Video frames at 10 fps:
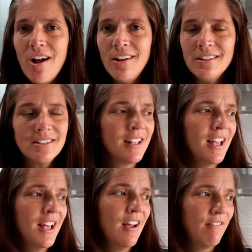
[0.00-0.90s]
phone
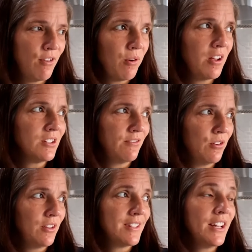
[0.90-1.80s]
calls, phone
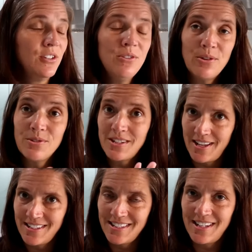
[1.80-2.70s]
calls, phone calls. I got to do
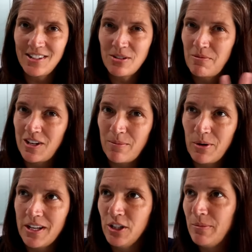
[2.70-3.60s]
those again today, so I'm
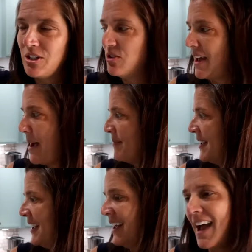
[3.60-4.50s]
gonna take a break a little bit and do
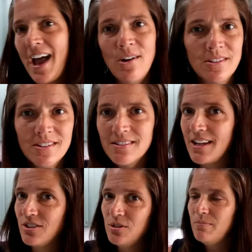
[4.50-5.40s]
that.
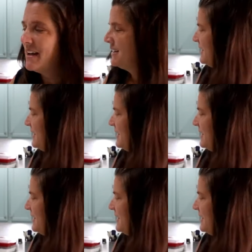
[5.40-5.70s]
House, not too